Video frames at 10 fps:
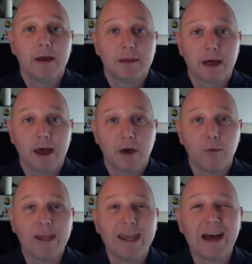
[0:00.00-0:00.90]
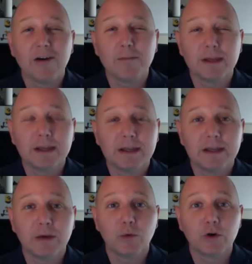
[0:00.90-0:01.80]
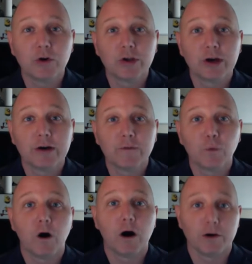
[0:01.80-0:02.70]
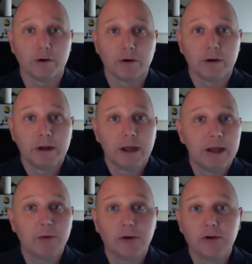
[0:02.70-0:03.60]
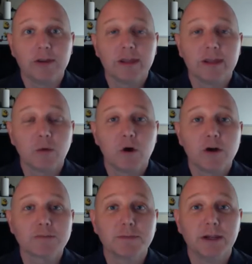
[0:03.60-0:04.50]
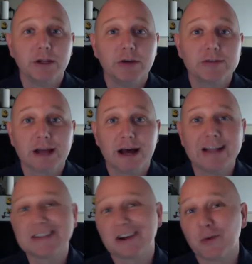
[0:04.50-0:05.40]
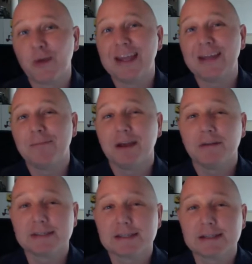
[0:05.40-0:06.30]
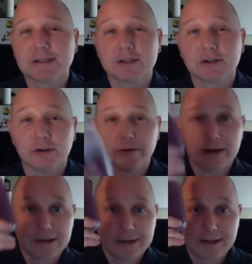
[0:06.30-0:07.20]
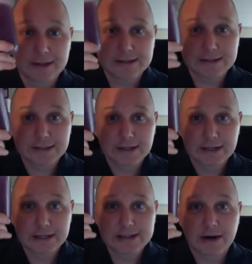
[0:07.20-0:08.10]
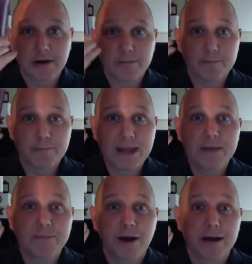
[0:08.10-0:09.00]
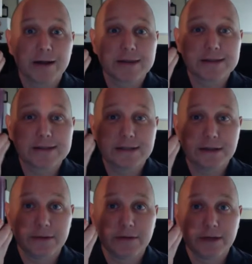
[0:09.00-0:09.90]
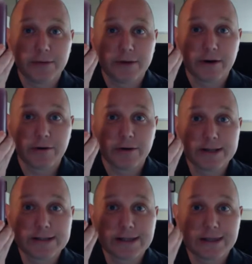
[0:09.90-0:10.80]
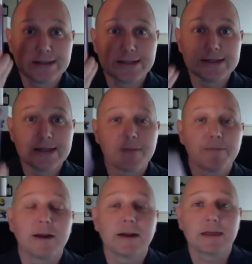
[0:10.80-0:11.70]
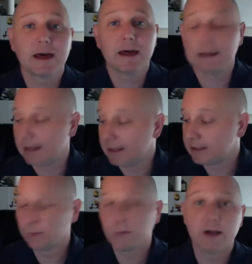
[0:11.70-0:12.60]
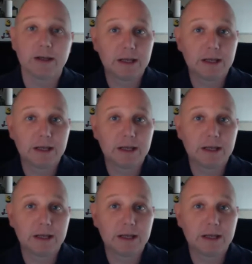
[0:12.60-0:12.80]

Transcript: that we help in the world of water. Anywhere you can think that water is being used, odds are we can be of assistance to you. This is our main product. This is DW Liquid ROS. This is that product that is what